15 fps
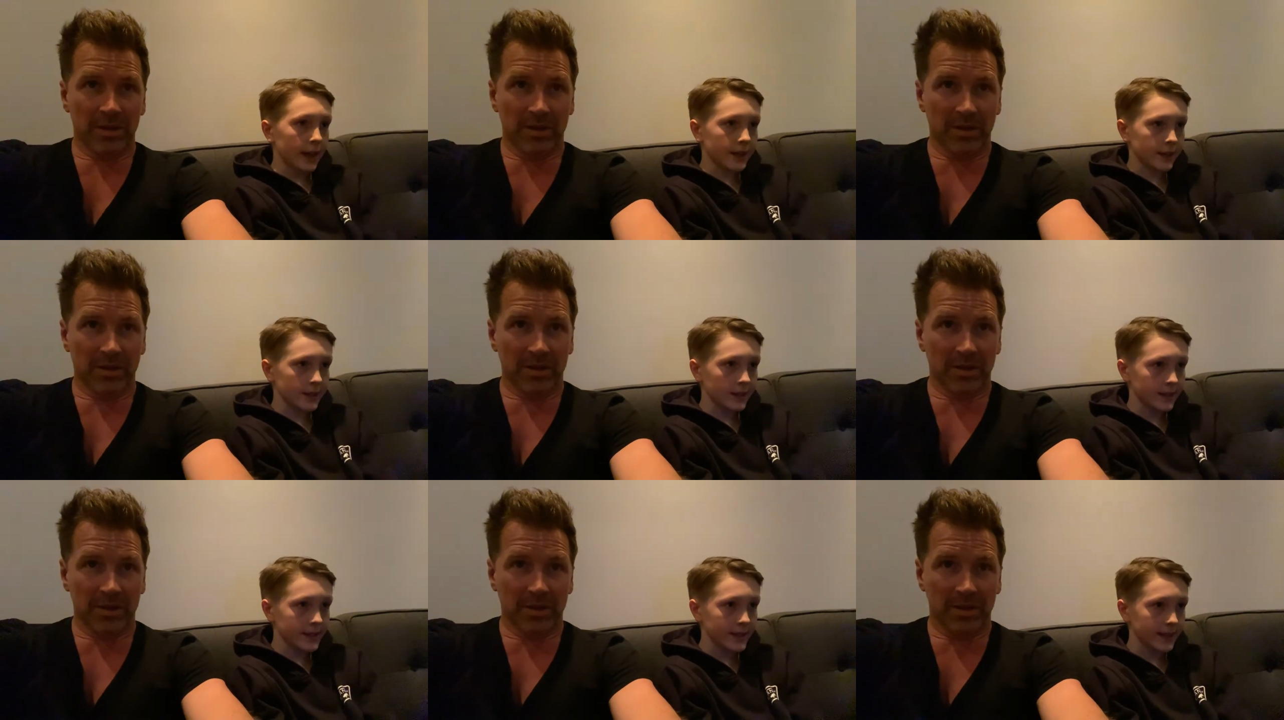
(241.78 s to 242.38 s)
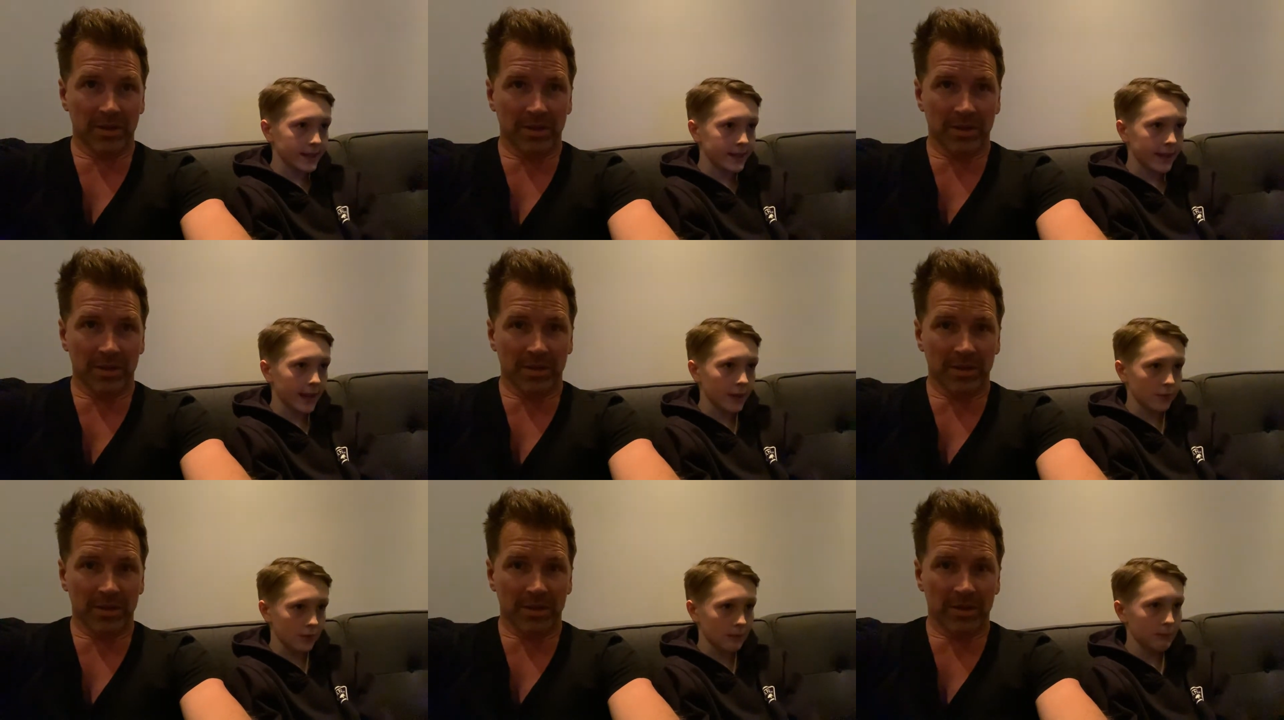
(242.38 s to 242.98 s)
Speaker 1: assists, and
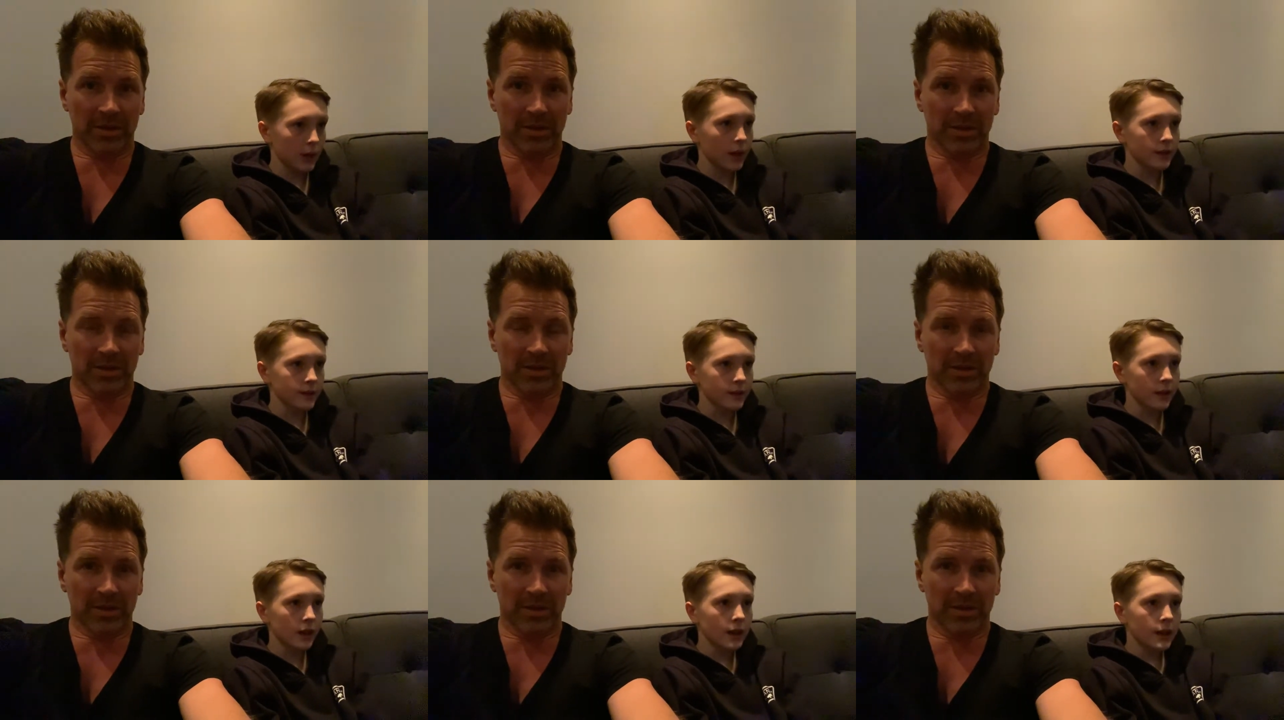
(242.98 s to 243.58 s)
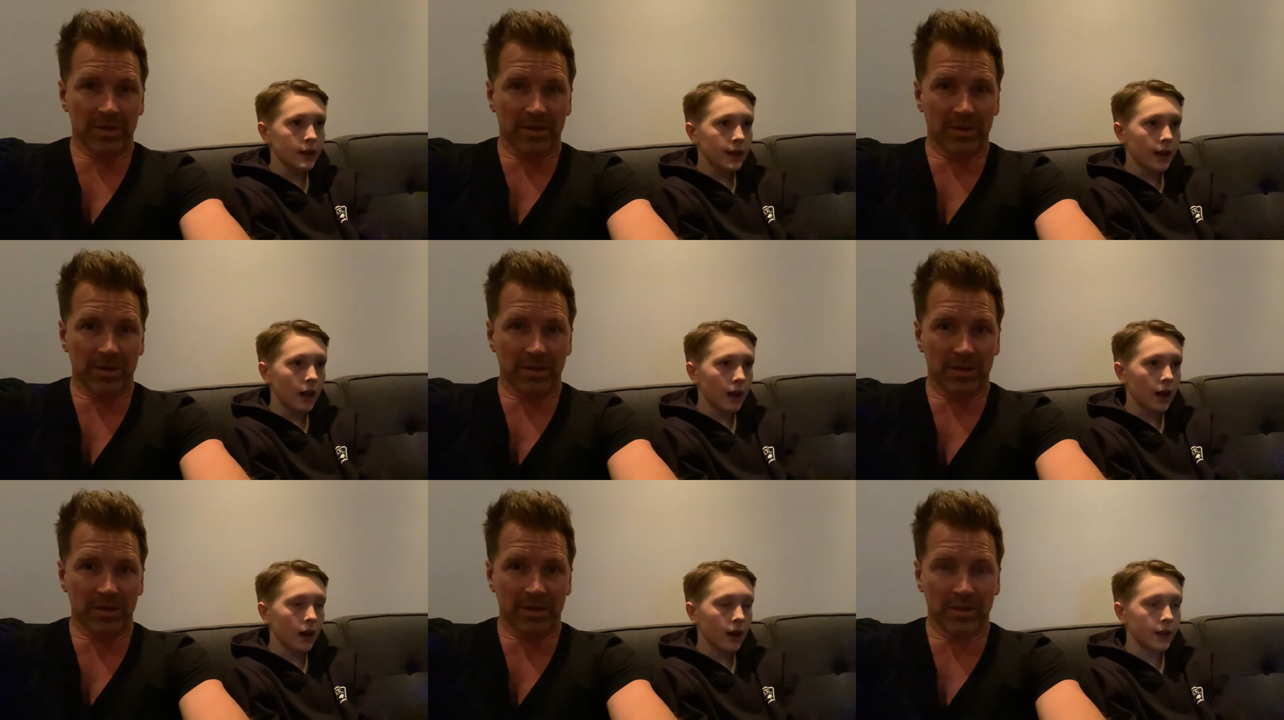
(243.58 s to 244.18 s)
10 rebounds,
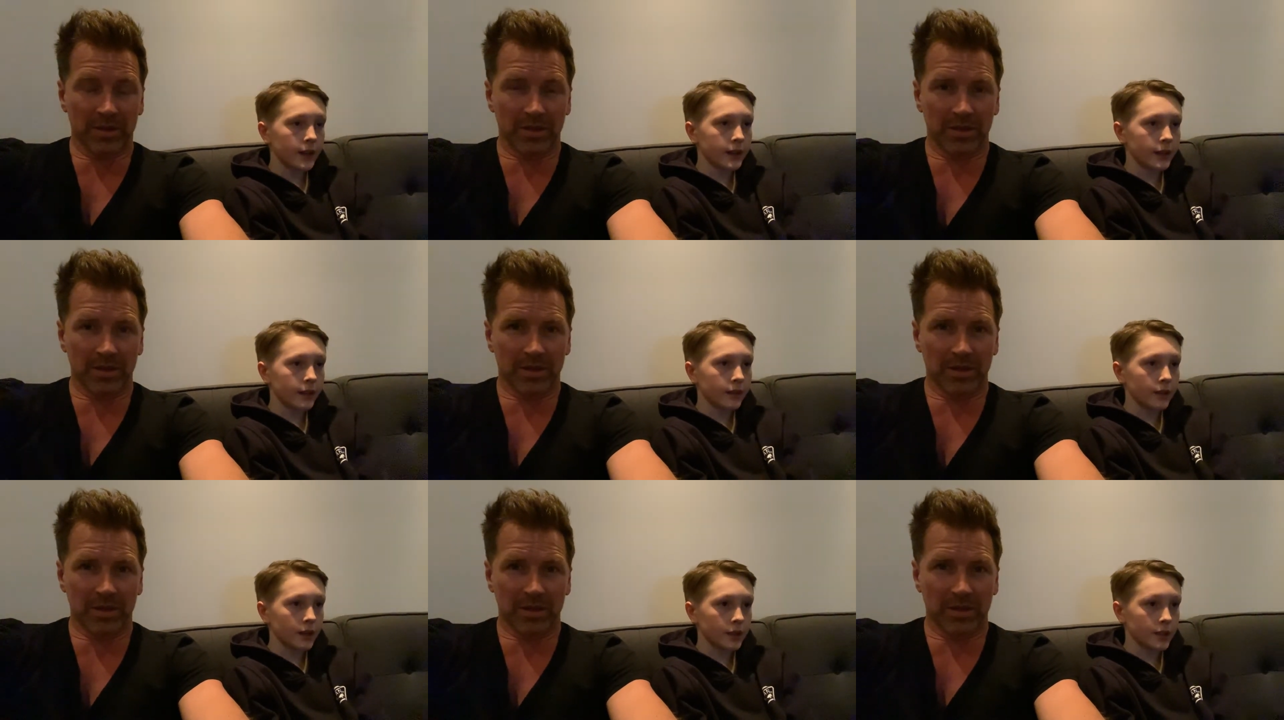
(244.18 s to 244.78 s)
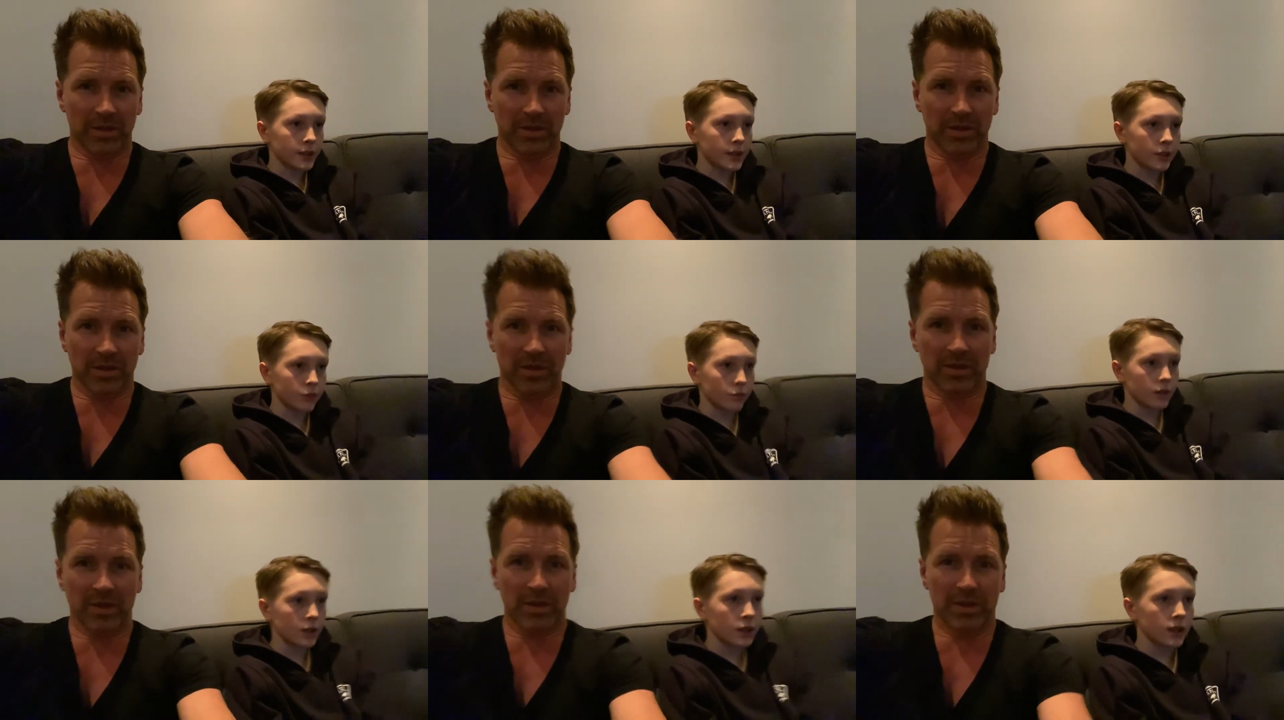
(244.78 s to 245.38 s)
uh, there's
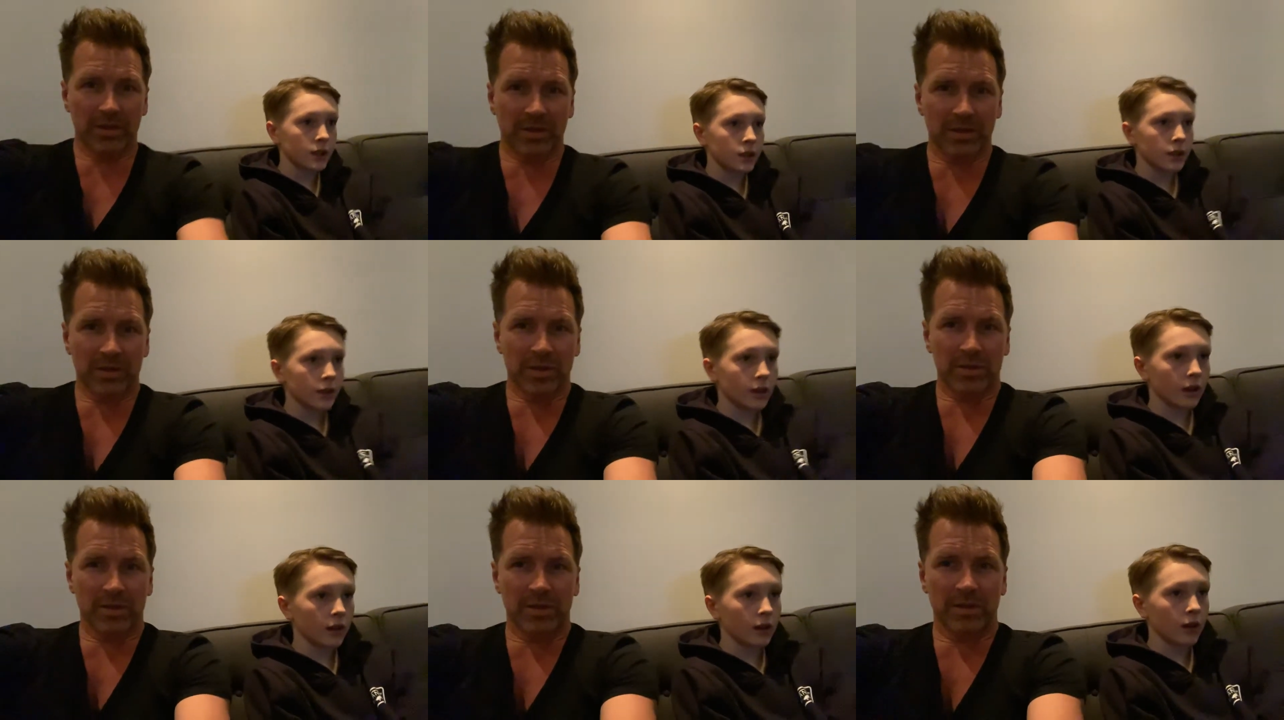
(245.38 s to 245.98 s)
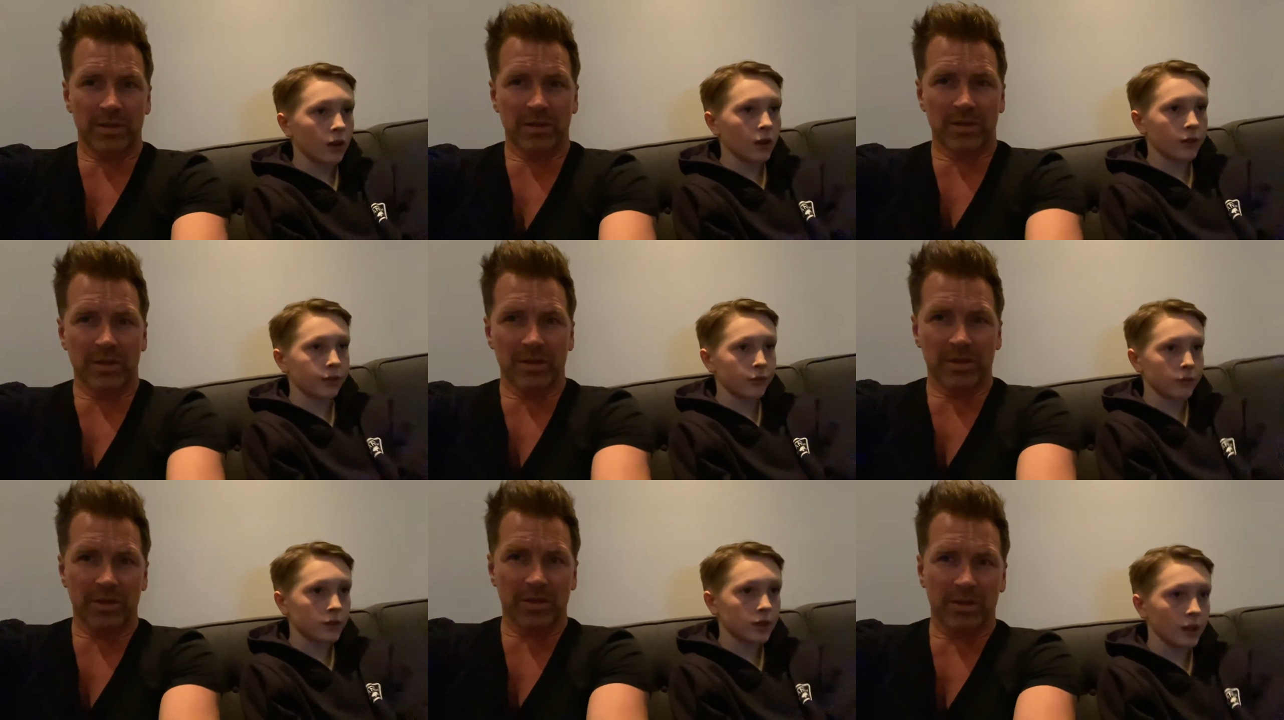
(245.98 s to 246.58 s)
three all
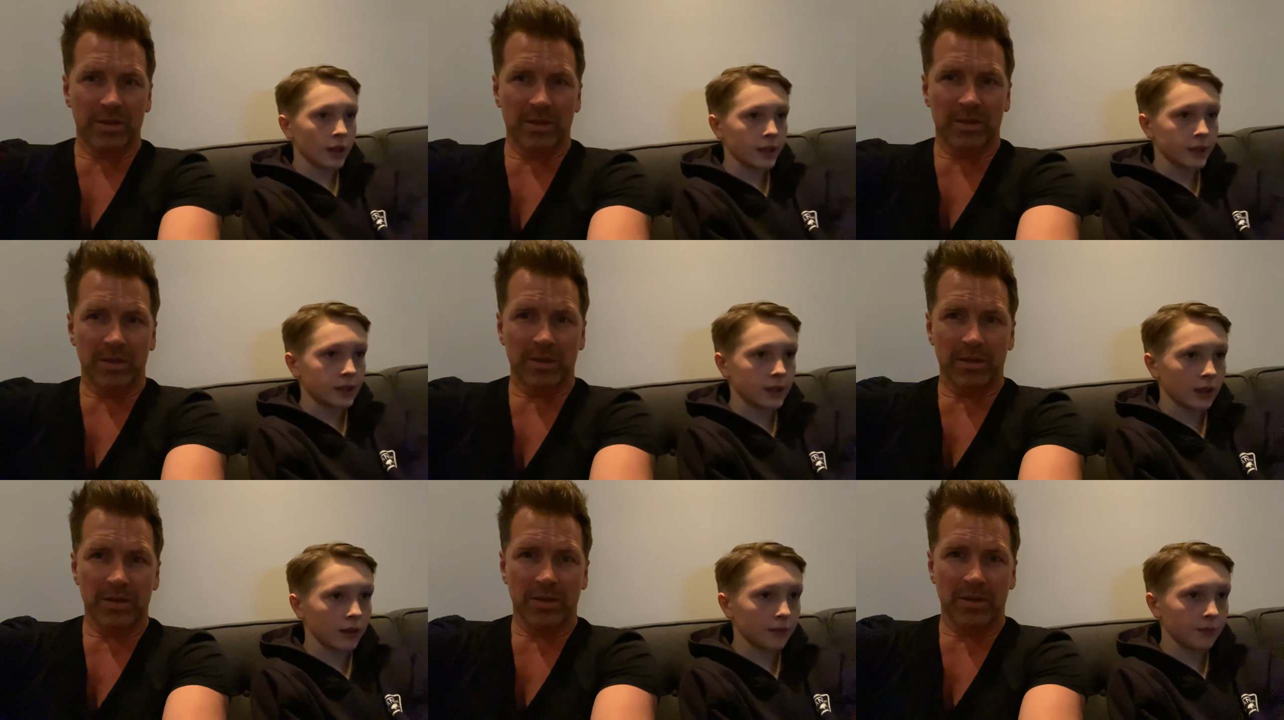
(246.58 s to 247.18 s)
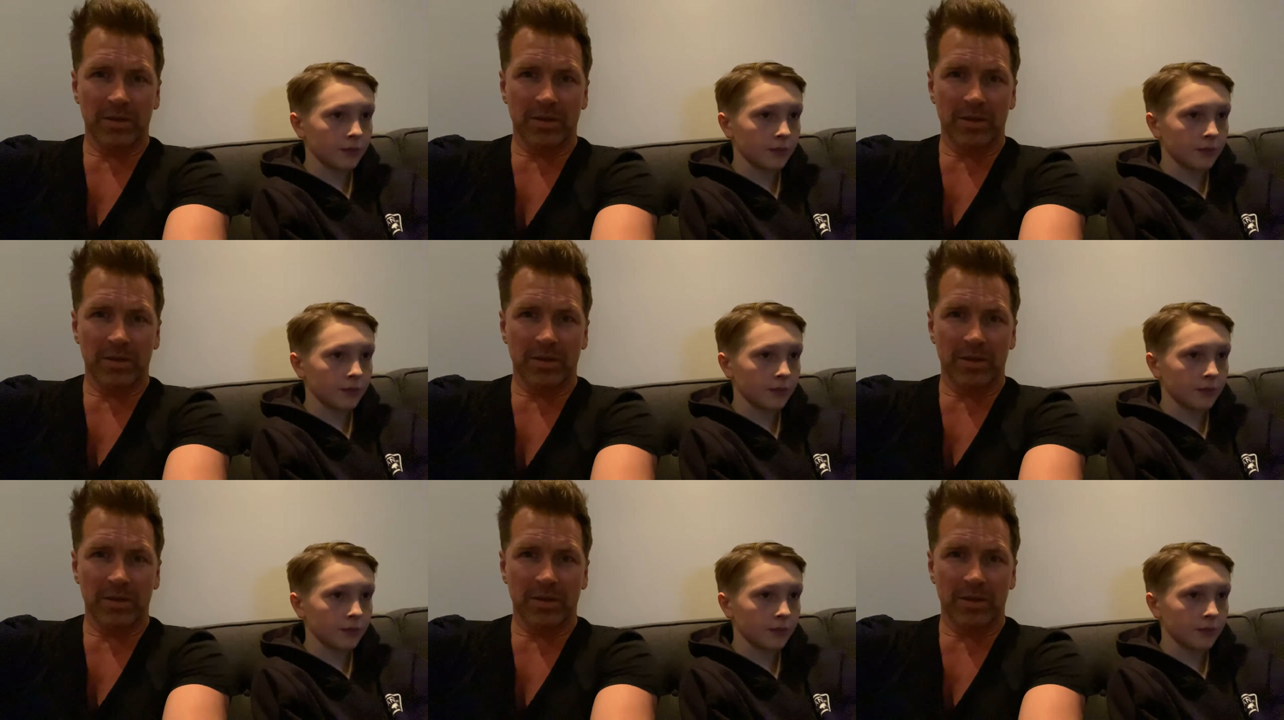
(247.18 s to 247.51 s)
three uh, of the